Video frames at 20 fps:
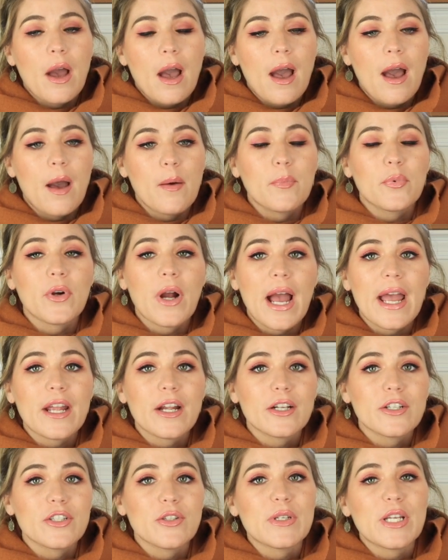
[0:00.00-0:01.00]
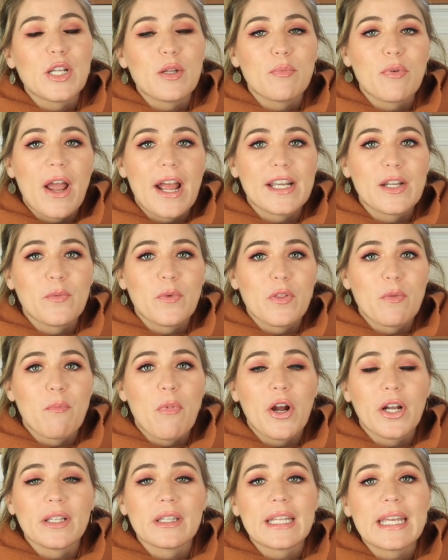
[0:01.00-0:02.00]
Uh, prior to getting pregnant with
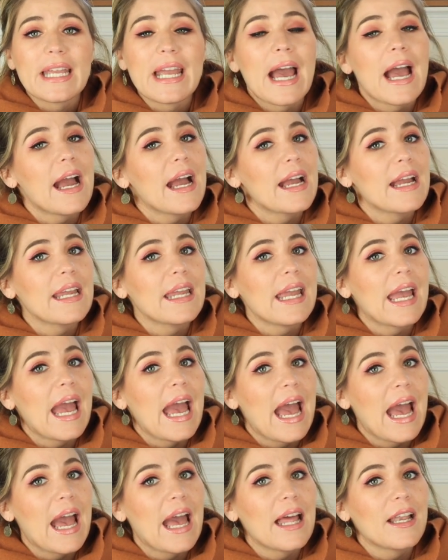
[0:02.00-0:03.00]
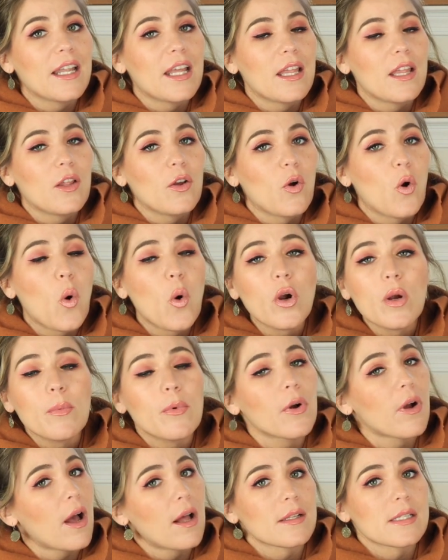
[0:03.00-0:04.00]
Marley, I had
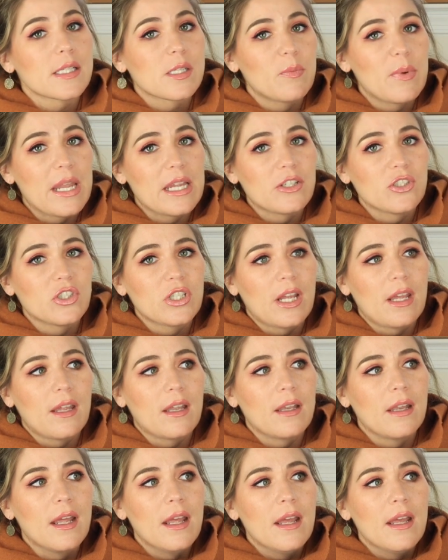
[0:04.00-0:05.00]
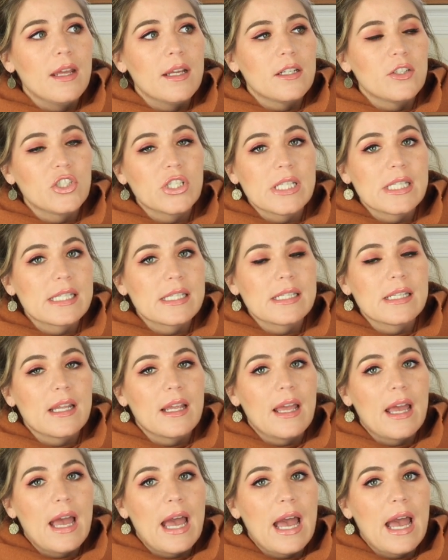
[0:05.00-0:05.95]
horrible constipation just